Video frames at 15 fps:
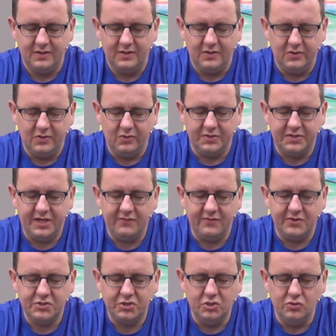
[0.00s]
Lord, give
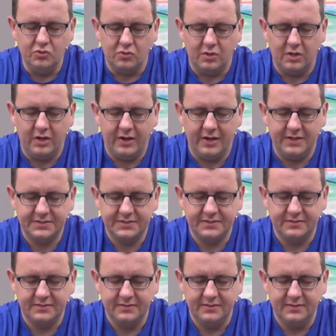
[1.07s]
us your heart
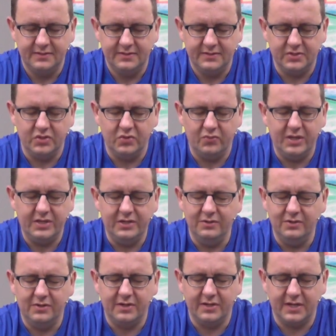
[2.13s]
so that when you
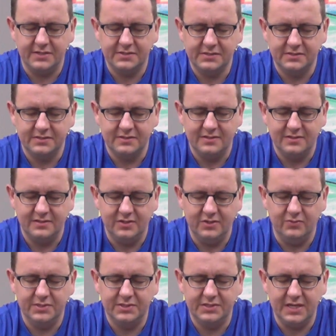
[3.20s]
look at us, you
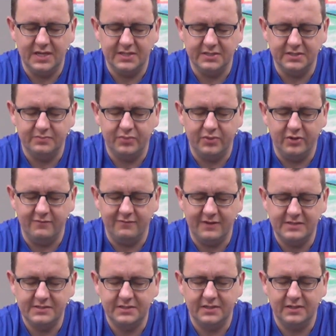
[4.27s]
will see us as
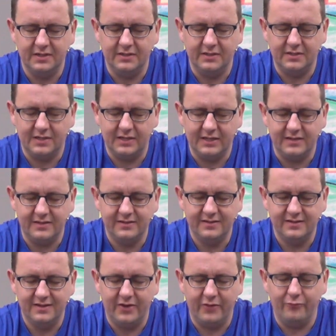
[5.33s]
perfect and clean
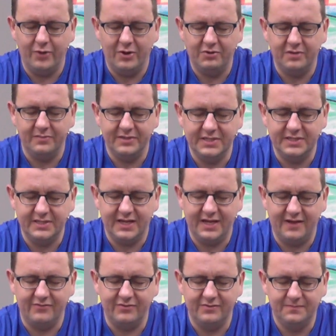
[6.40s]
and welcome us
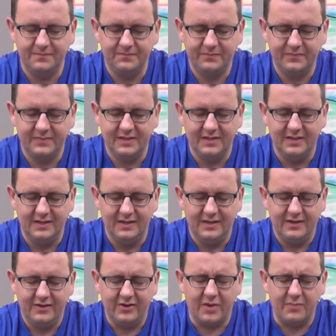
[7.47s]
heaven.
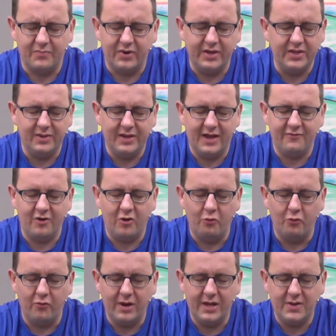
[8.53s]
God, I pray that we have a
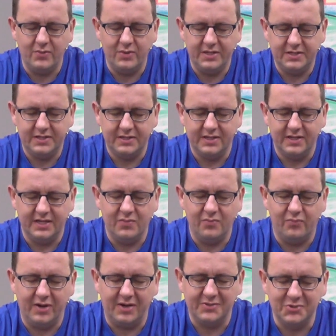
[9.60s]
great week and you
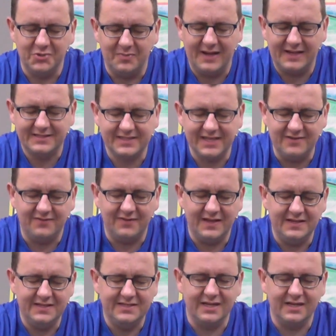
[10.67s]
bring us all back
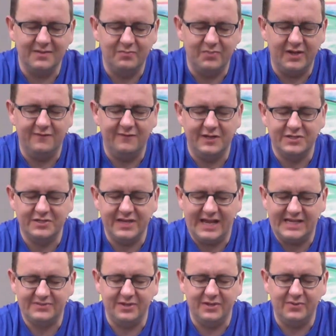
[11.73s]
safely to Big Fish
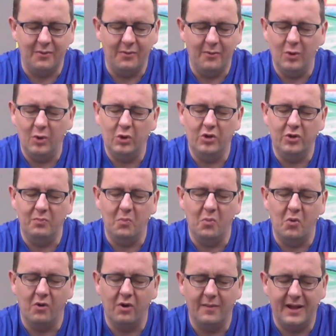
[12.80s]
next week, where we will learn
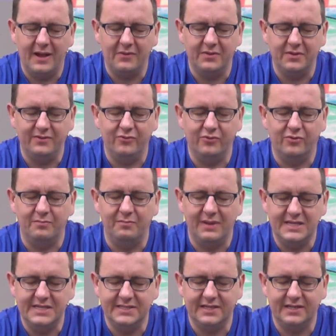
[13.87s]
more about your
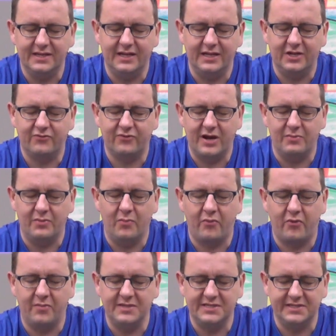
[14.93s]
amazing and incredible
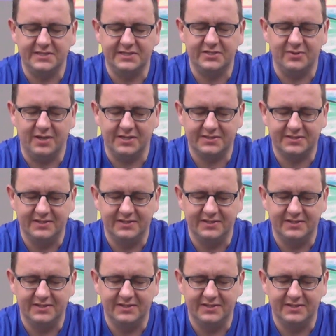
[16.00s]
promises to us.